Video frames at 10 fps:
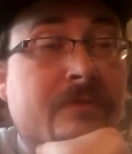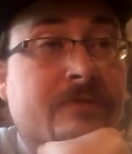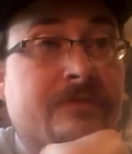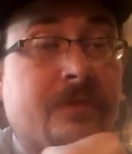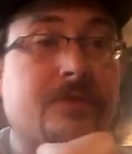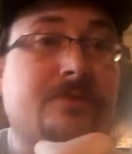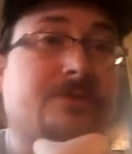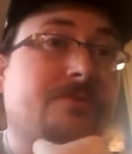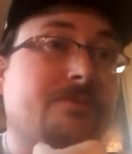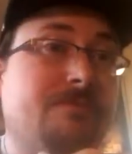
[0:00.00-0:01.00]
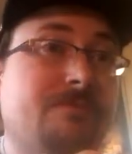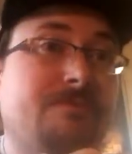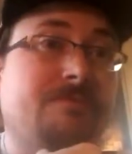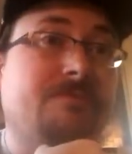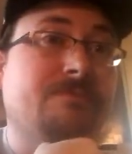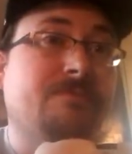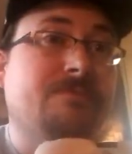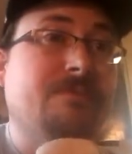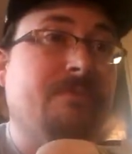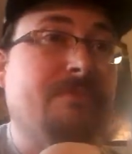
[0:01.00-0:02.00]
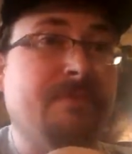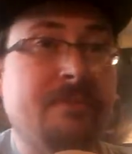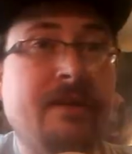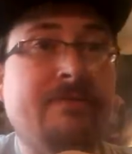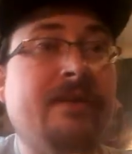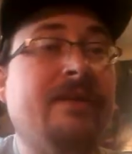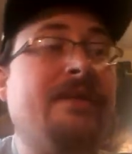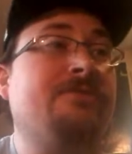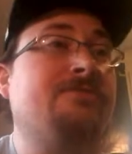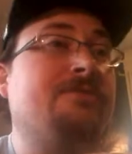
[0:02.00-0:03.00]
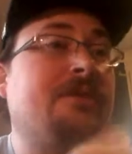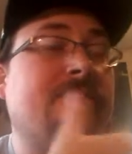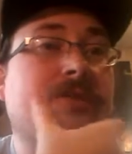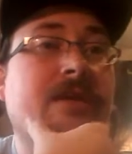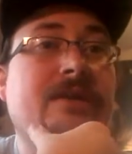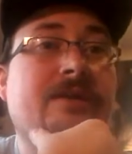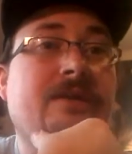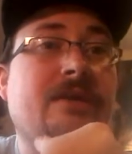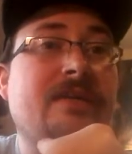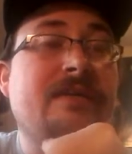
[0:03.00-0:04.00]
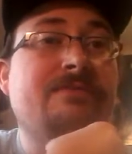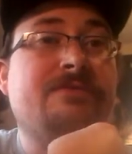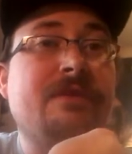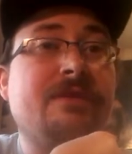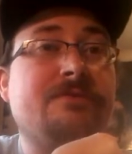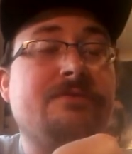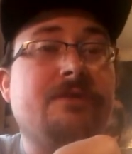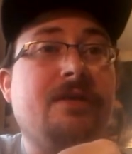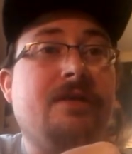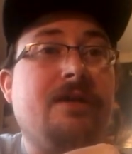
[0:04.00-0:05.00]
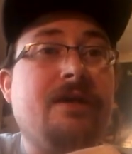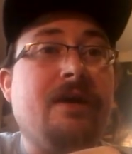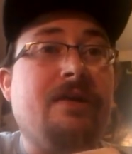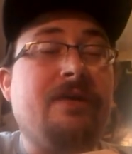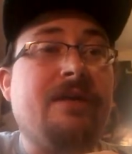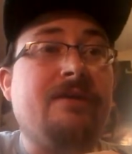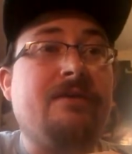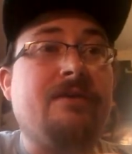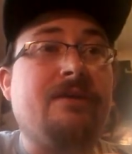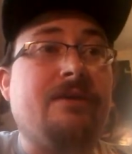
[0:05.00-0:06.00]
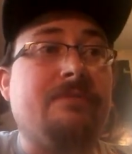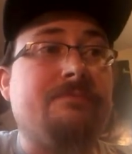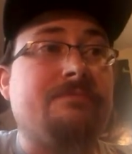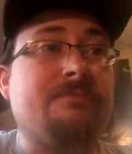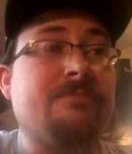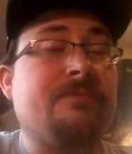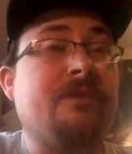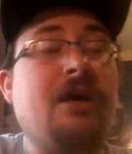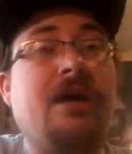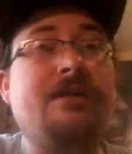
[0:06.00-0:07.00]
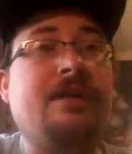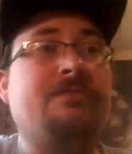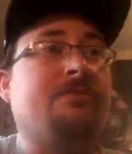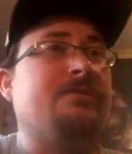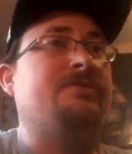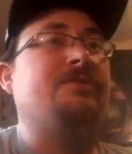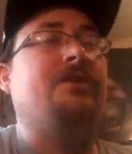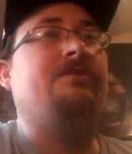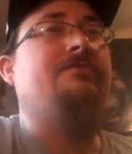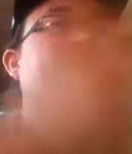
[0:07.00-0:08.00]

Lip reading: First, I find it interesting that Eve says that God gave her a son.